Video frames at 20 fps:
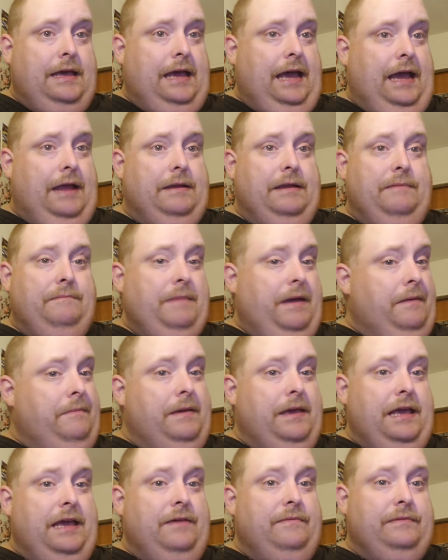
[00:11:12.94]
and
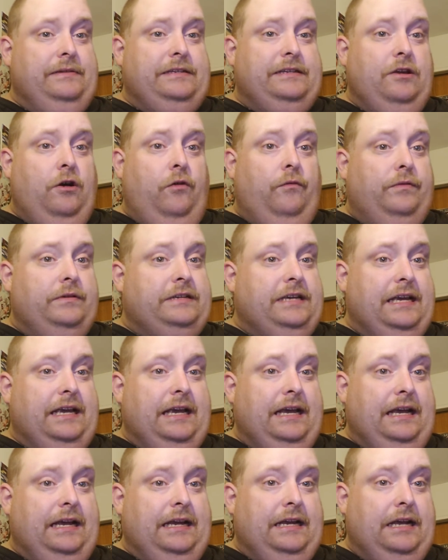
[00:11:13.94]
maybe even
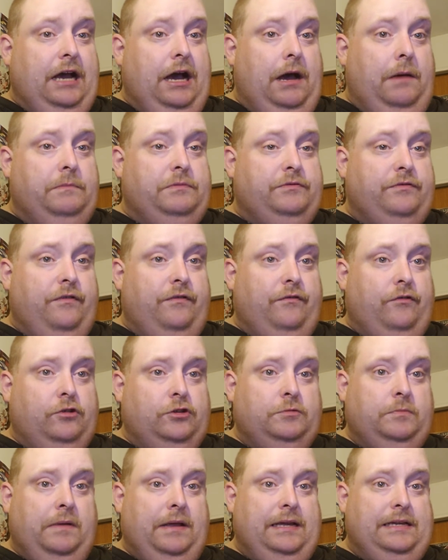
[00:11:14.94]
overtaking the Cubs for
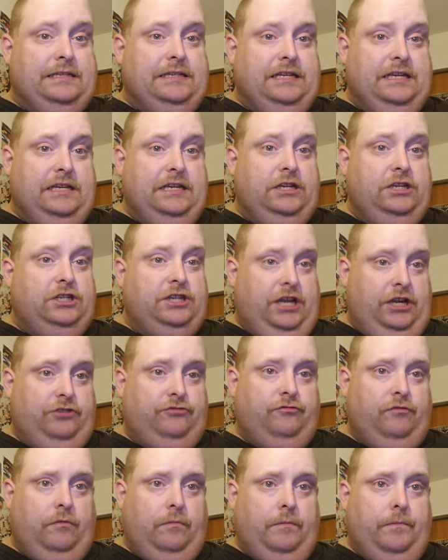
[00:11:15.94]
first place in the
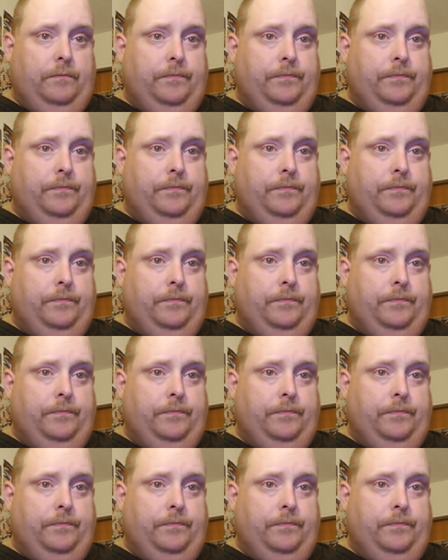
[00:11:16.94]
Central.